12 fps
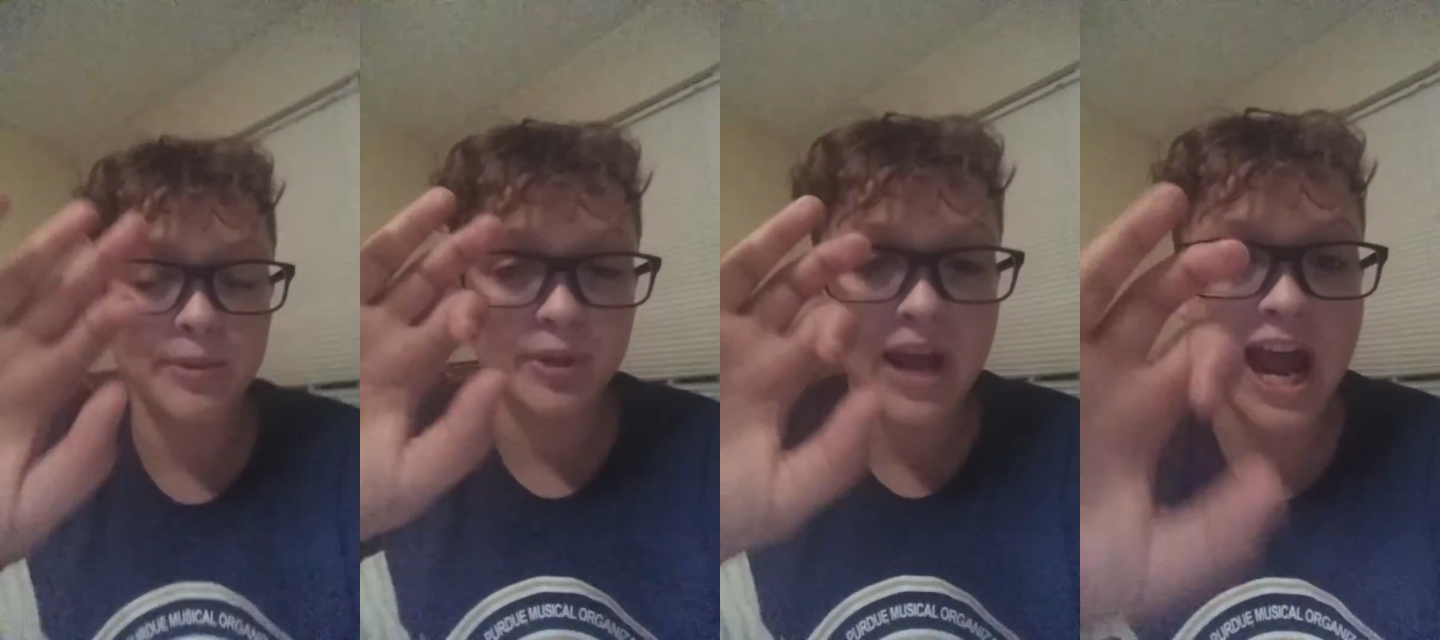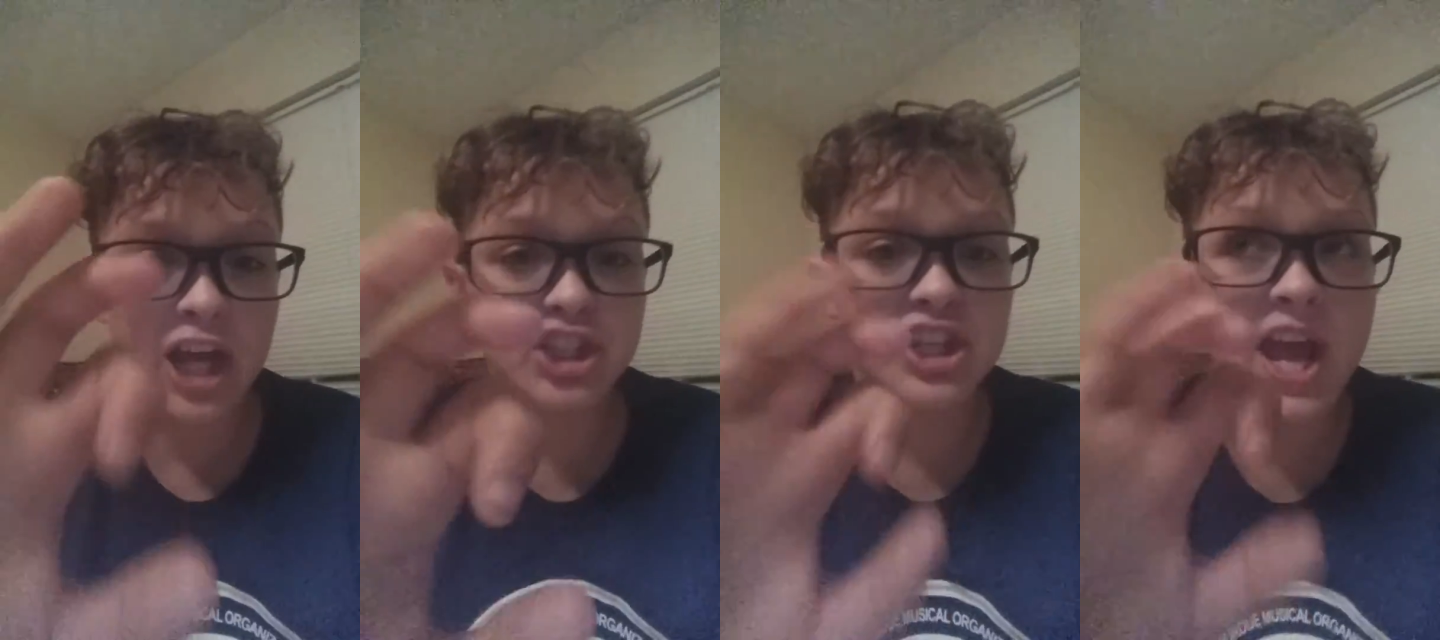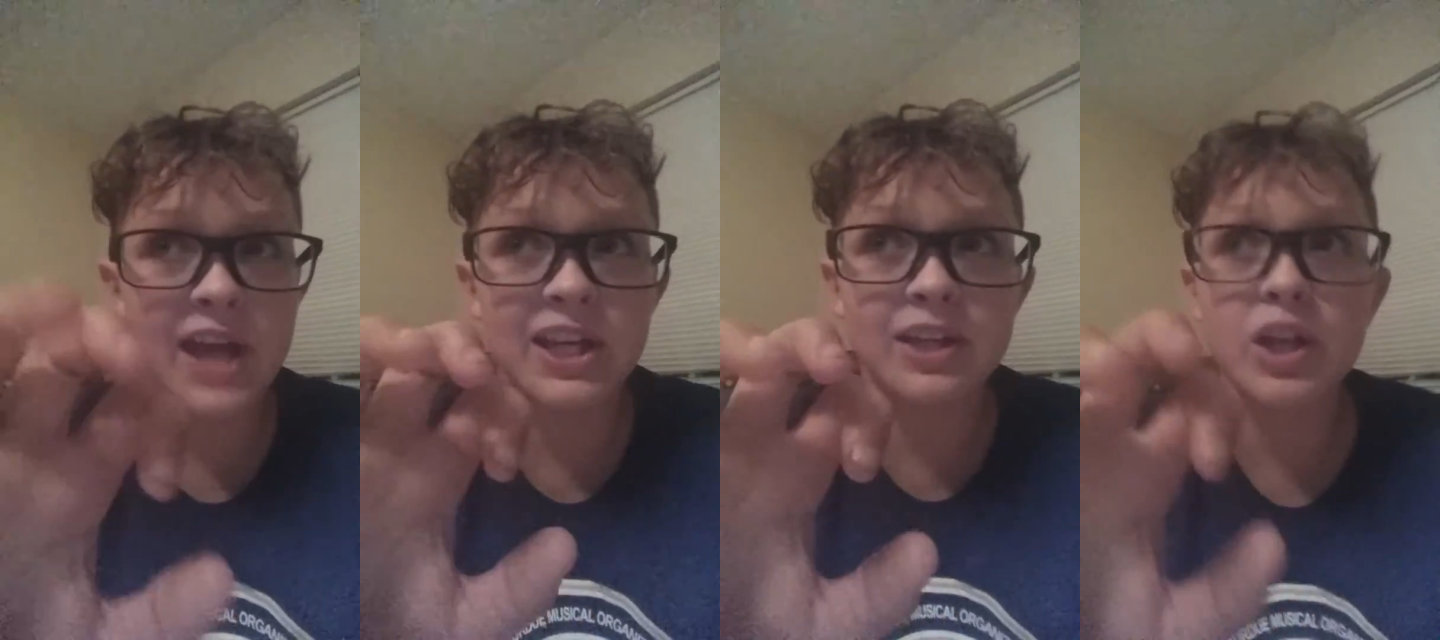um,
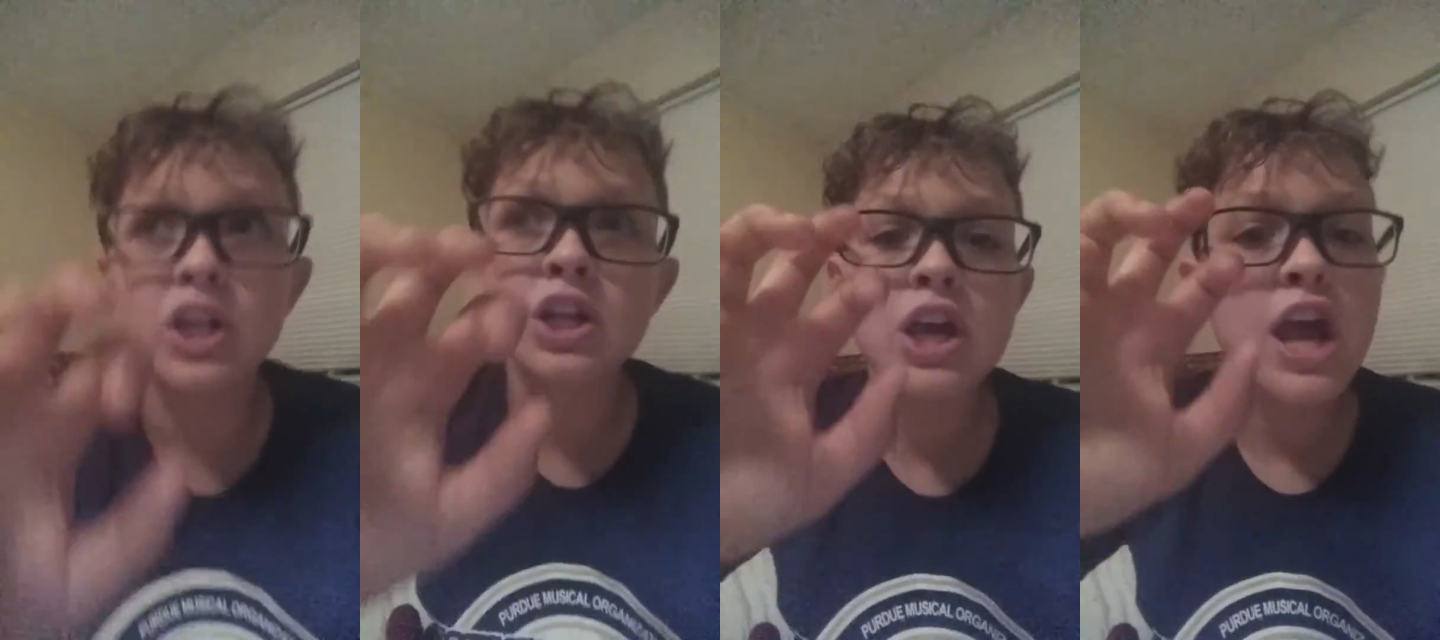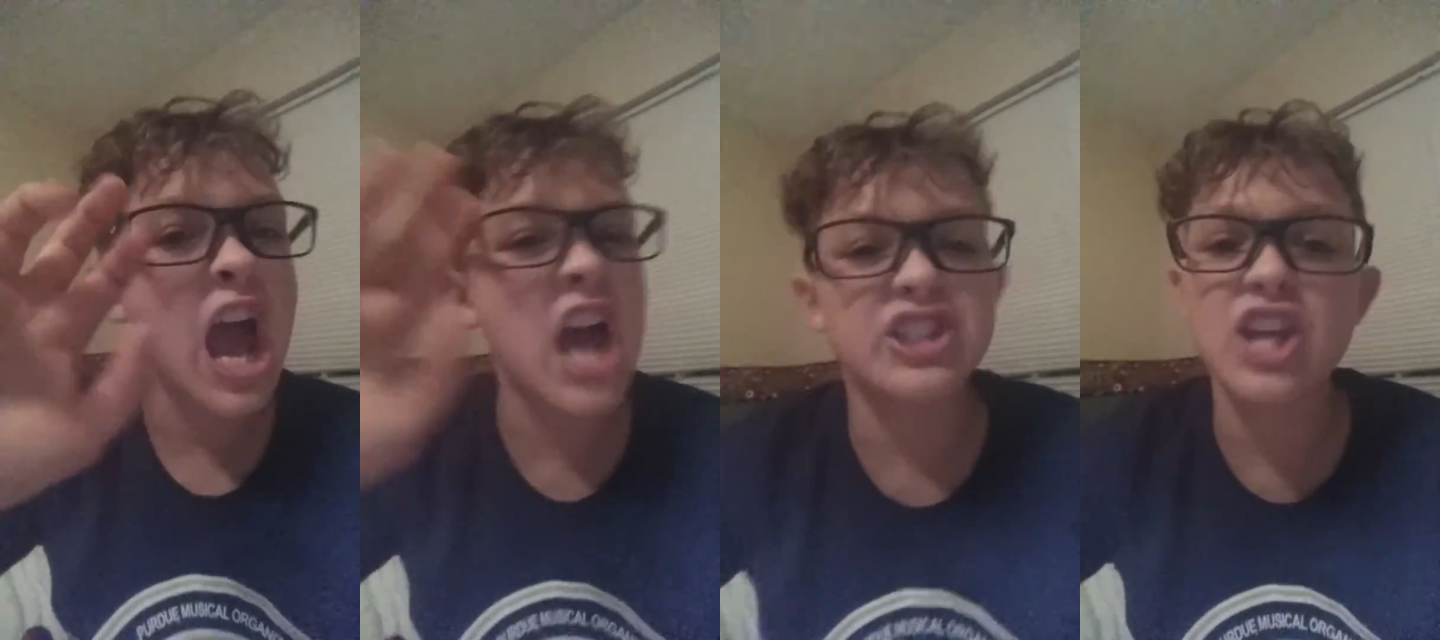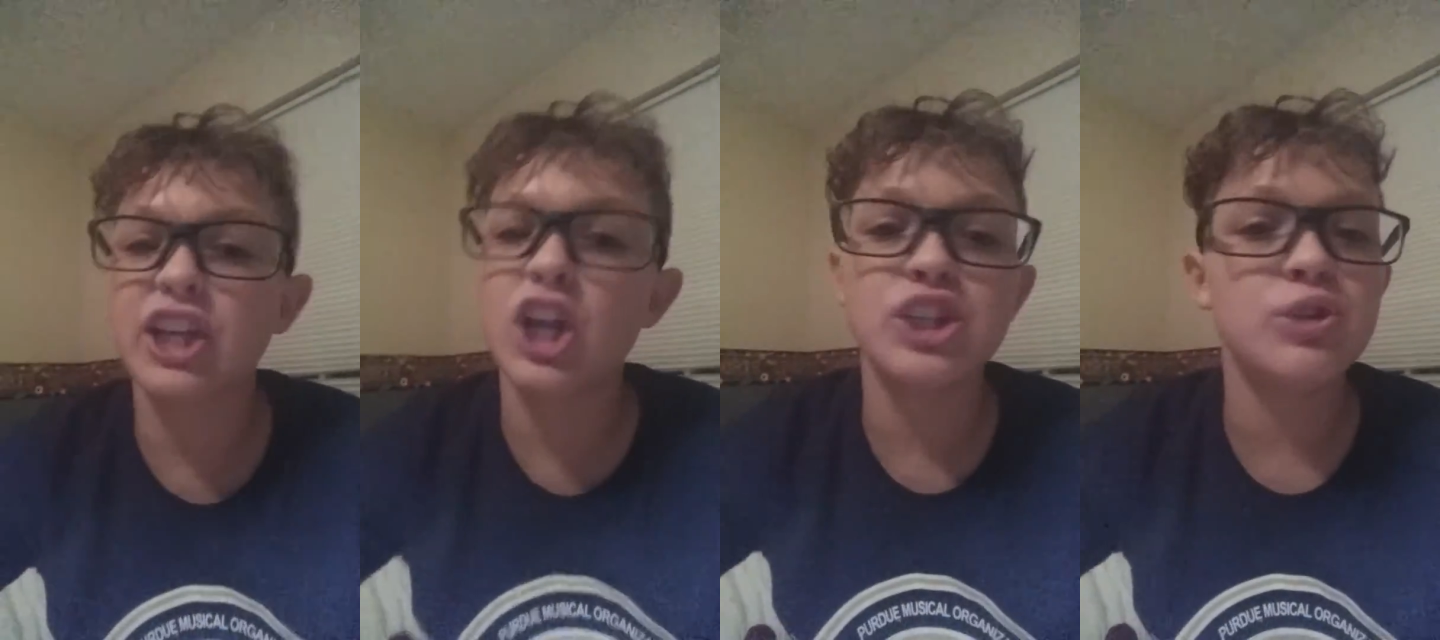hashtag it, play.
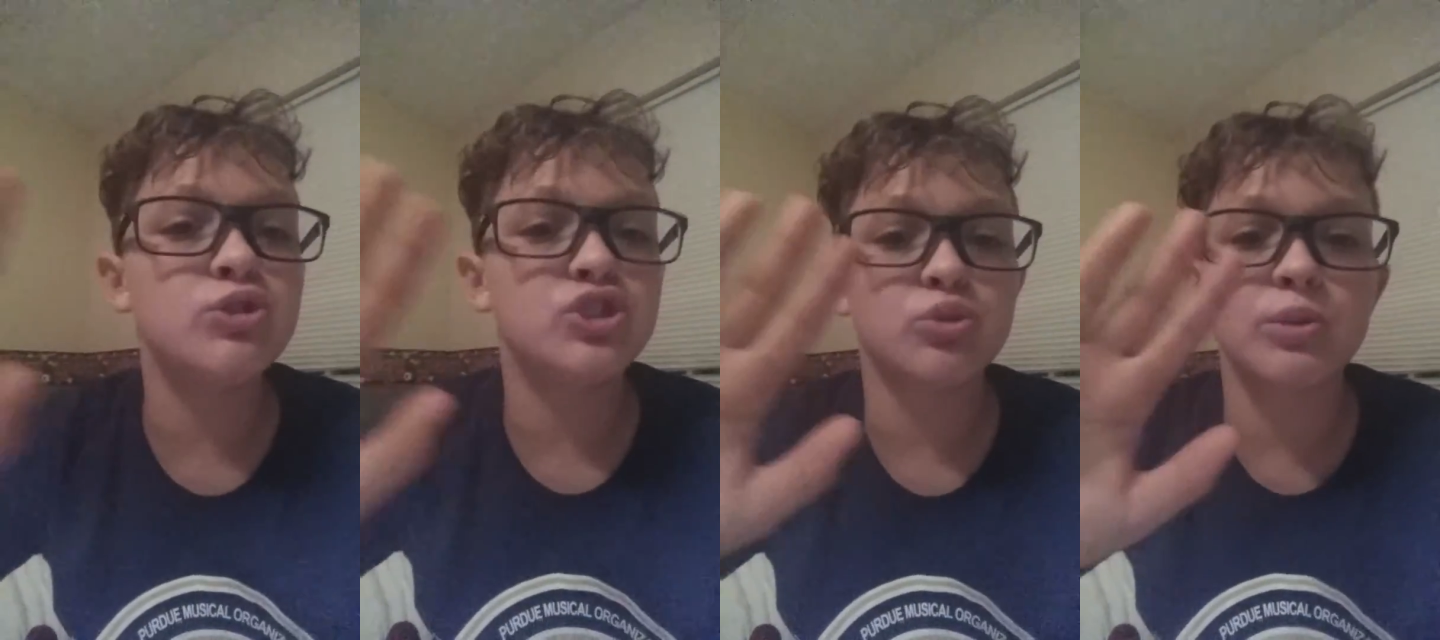hashtag it on YouTube,